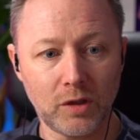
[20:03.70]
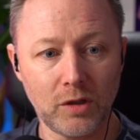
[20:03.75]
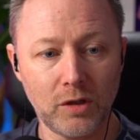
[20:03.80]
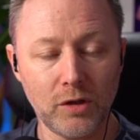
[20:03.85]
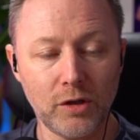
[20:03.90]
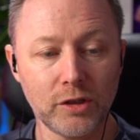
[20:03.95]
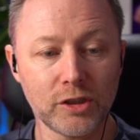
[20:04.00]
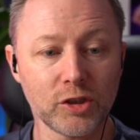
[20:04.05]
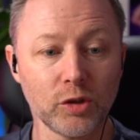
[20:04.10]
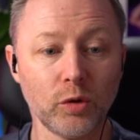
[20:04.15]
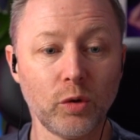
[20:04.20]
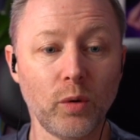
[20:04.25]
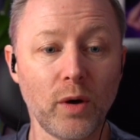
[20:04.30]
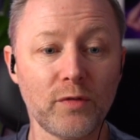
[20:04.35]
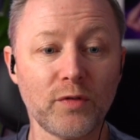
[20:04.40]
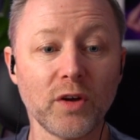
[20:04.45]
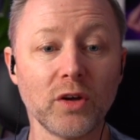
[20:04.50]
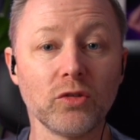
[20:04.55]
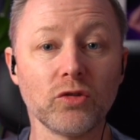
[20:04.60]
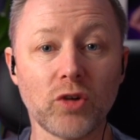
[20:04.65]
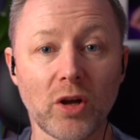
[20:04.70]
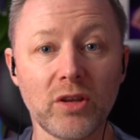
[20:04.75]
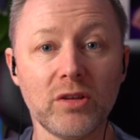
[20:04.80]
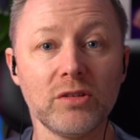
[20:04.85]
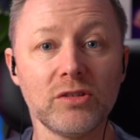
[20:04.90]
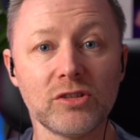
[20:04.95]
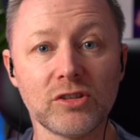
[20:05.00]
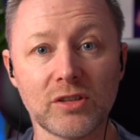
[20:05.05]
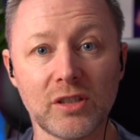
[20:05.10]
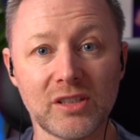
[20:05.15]
So whoever
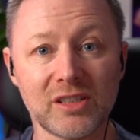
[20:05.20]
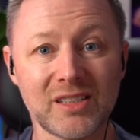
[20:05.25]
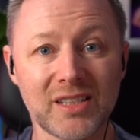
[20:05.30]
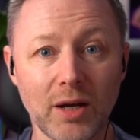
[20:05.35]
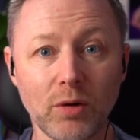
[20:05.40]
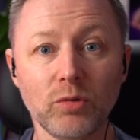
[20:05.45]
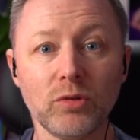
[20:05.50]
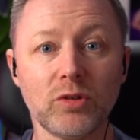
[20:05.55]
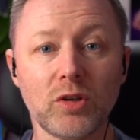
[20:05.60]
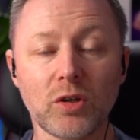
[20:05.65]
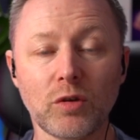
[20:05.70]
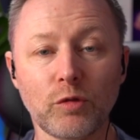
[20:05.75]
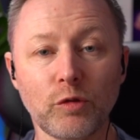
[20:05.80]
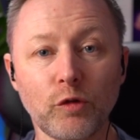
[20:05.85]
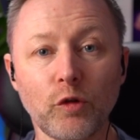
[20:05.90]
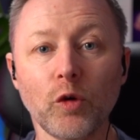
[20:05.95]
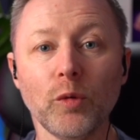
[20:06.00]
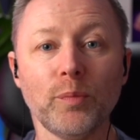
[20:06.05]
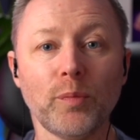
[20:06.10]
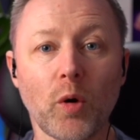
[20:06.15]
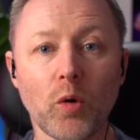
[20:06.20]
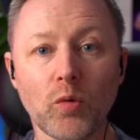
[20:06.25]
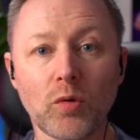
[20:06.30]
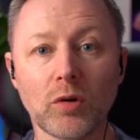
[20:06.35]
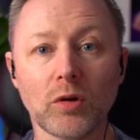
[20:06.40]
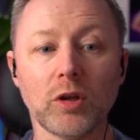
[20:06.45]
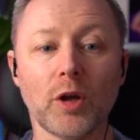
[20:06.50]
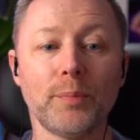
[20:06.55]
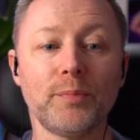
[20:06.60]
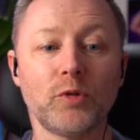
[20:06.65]
runs the Celtic Football
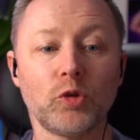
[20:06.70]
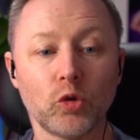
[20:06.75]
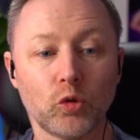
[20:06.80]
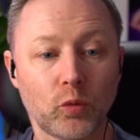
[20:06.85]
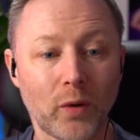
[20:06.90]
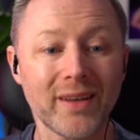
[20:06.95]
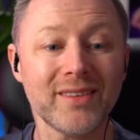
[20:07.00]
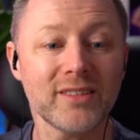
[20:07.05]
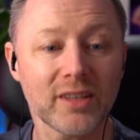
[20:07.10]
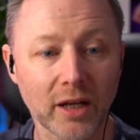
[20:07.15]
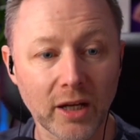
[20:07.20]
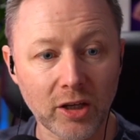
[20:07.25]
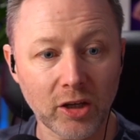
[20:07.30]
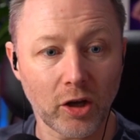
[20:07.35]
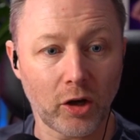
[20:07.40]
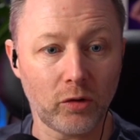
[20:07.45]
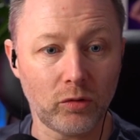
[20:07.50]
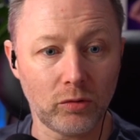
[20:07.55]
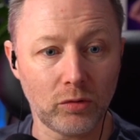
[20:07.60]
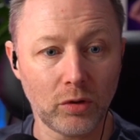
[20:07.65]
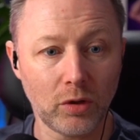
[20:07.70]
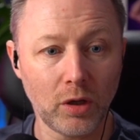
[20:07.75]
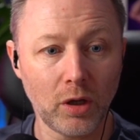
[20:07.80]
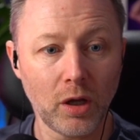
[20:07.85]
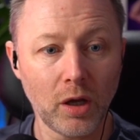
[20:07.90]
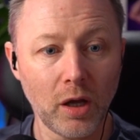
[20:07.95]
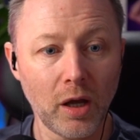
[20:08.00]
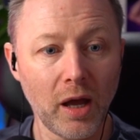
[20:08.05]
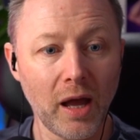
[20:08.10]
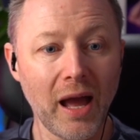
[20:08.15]
Club Twitter account
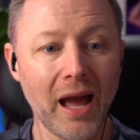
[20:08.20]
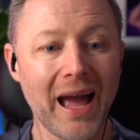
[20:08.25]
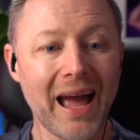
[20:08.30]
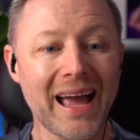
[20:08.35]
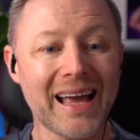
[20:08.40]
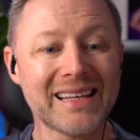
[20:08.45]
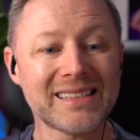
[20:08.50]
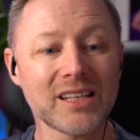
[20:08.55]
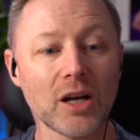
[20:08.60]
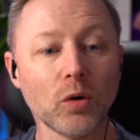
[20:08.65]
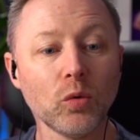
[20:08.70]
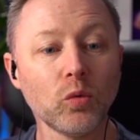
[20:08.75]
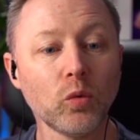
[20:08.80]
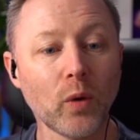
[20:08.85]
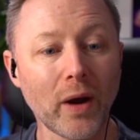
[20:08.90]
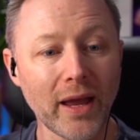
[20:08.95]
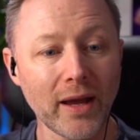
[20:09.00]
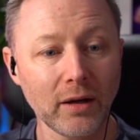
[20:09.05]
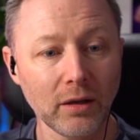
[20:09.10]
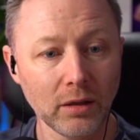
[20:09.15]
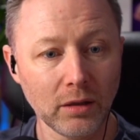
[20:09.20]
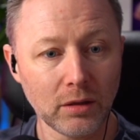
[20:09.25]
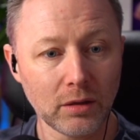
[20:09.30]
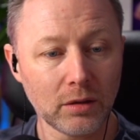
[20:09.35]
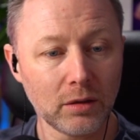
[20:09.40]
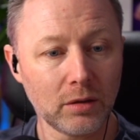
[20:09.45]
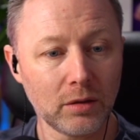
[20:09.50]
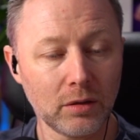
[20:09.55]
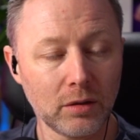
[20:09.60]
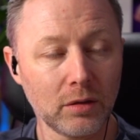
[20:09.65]
is aware
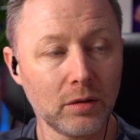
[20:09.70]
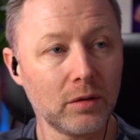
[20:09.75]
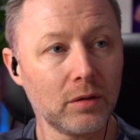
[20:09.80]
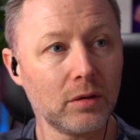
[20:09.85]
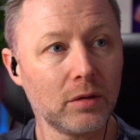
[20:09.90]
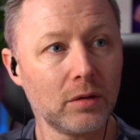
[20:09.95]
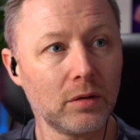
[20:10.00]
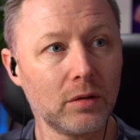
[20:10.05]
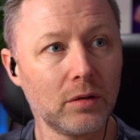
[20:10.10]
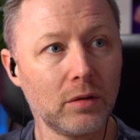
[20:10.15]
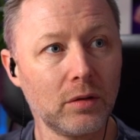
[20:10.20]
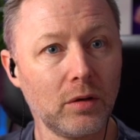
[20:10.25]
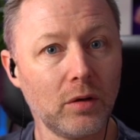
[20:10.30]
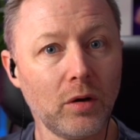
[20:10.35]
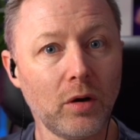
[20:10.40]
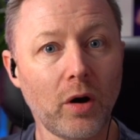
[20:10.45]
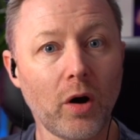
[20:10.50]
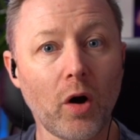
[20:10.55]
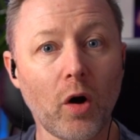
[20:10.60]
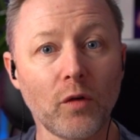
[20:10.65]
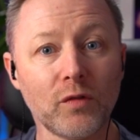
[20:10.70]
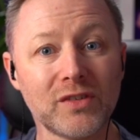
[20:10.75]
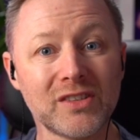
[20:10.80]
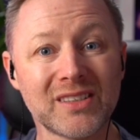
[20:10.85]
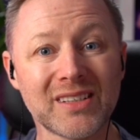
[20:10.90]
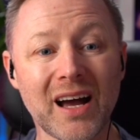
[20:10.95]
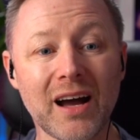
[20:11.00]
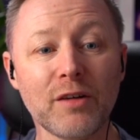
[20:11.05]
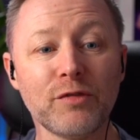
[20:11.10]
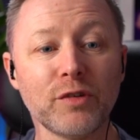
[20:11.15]
of
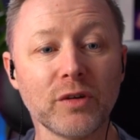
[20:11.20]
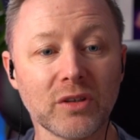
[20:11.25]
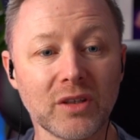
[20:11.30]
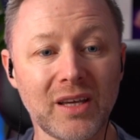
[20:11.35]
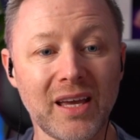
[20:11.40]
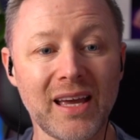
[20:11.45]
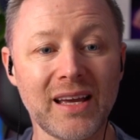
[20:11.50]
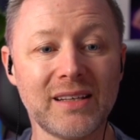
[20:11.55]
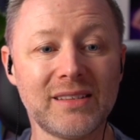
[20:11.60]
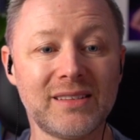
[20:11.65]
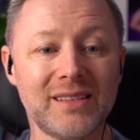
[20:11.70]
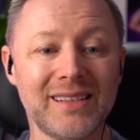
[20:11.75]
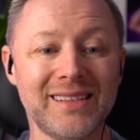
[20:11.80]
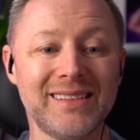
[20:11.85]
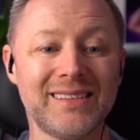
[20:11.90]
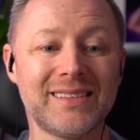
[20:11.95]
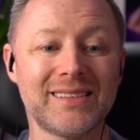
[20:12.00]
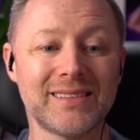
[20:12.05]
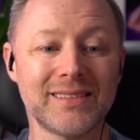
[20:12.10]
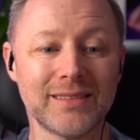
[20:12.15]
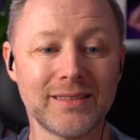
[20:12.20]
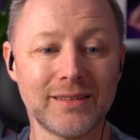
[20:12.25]
Zaffer Cakes'